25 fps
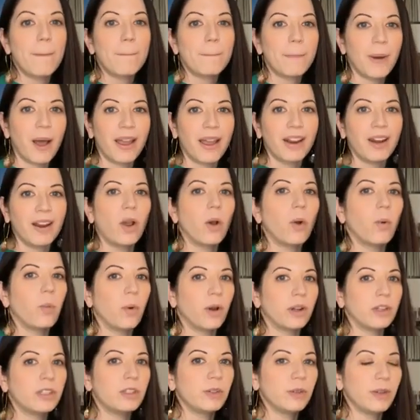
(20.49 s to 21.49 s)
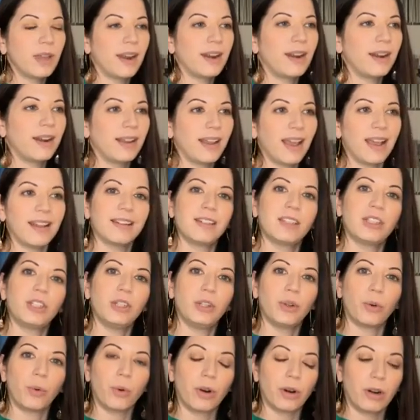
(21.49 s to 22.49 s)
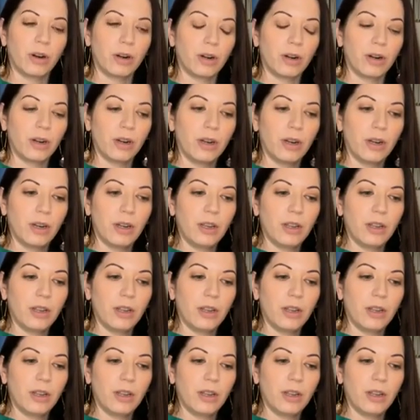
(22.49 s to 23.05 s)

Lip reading: but once you get it against your